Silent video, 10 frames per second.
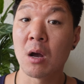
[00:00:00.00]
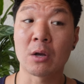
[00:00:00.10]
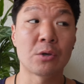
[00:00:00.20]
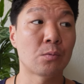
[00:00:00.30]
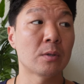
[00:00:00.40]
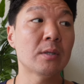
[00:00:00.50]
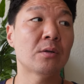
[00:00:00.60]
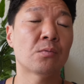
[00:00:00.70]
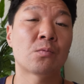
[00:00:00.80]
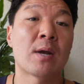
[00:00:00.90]
Are you really
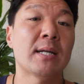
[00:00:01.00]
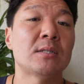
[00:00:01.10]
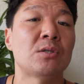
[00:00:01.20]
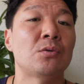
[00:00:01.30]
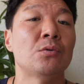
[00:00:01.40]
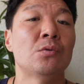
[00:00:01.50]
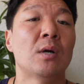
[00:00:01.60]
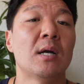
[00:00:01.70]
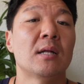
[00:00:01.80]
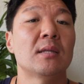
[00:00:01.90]
to, ready
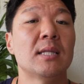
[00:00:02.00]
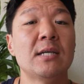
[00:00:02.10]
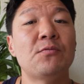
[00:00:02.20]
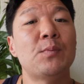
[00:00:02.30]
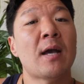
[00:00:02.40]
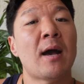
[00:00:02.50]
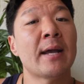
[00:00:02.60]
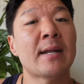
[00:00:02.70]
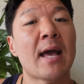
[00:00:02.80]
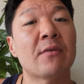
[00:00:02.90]
to leave
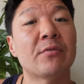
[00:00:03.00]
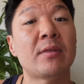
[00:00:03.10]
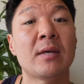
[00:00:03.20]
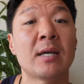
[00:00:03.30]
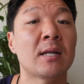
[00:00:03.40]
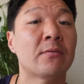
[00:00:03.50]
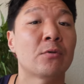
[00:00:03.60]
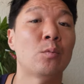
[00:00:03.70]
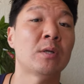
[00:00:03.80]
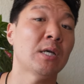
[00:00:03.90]
behind everything and
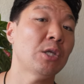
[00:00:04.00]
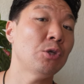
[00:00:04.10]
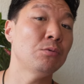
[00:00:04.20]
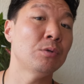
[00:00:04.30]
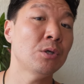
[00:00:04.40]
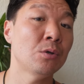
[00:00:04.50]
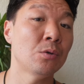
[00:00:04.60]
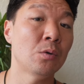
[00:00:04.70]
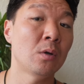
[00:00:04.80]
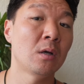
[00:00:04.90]
everyone that you
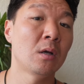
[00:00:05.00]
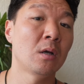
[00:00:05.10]
knew